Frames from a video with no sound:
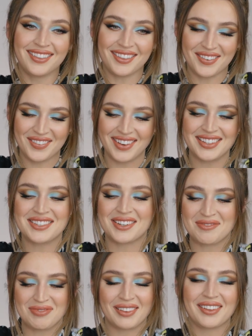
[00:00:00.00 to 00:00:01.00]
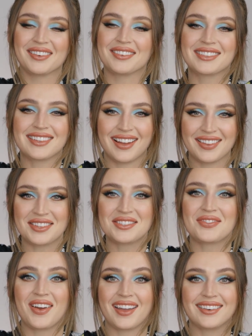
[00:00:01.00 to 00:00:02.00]
the winter blues on this
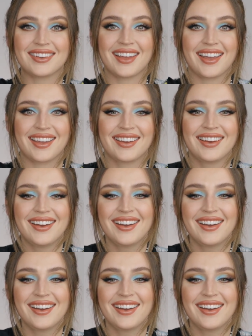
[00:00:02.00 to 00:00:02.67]
fine day.